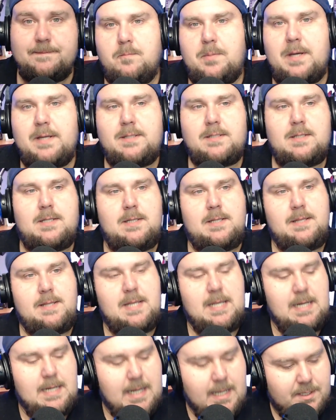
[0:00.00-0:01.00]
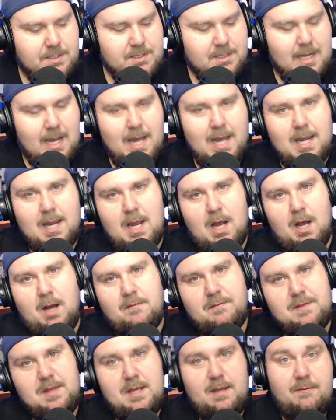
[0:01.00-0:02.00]
But the next guy
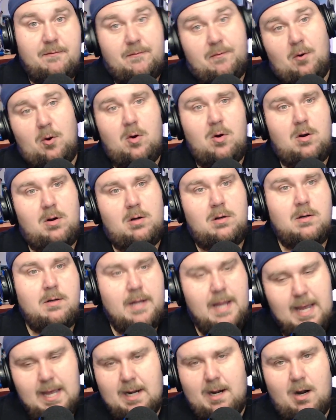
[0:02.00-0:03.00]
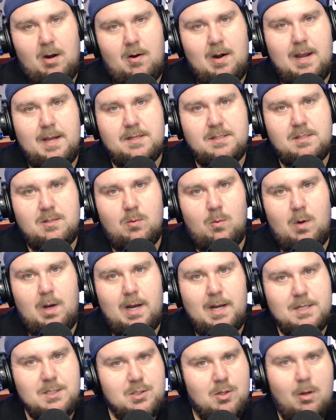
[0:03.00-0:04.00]
of the 4 NRIs to watch,